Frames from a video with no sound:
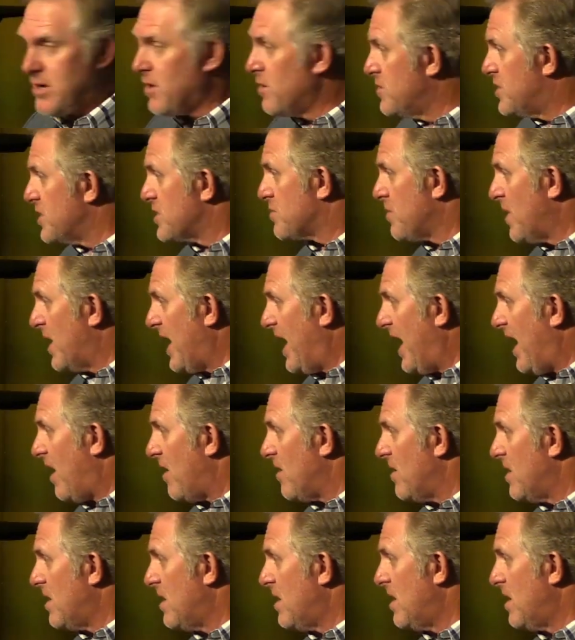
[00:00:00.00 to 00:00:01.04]
Who just went out?
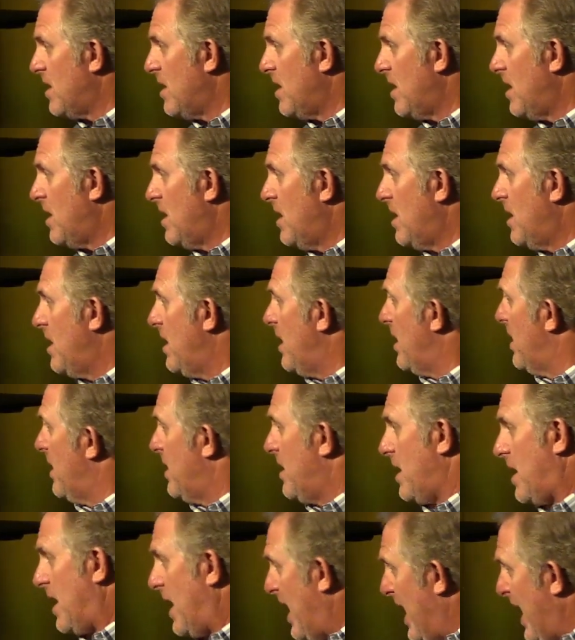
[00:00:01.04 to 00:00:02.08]

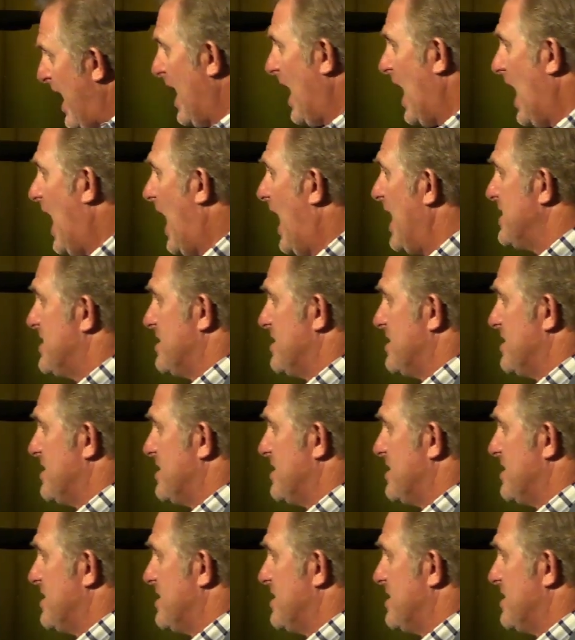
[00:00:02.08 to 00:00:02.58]
And I analyze